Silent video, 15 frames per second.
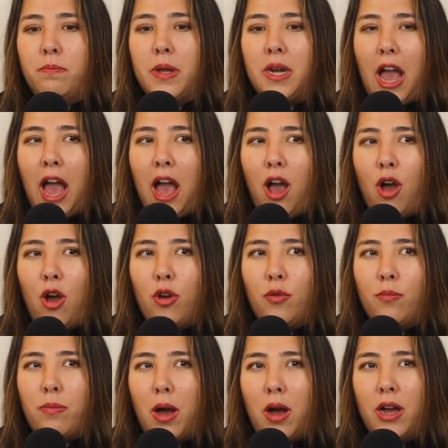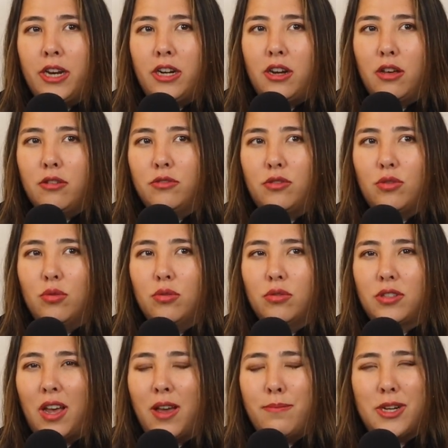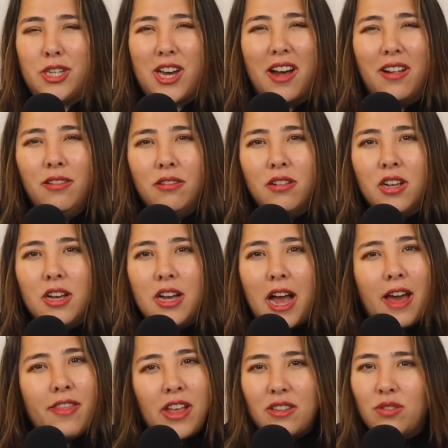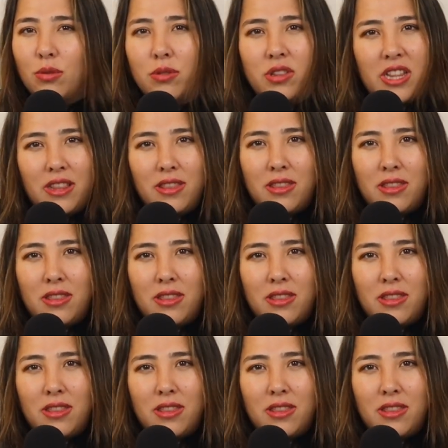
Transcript: But at home, behind closed doors, I'm Michelle. And that's all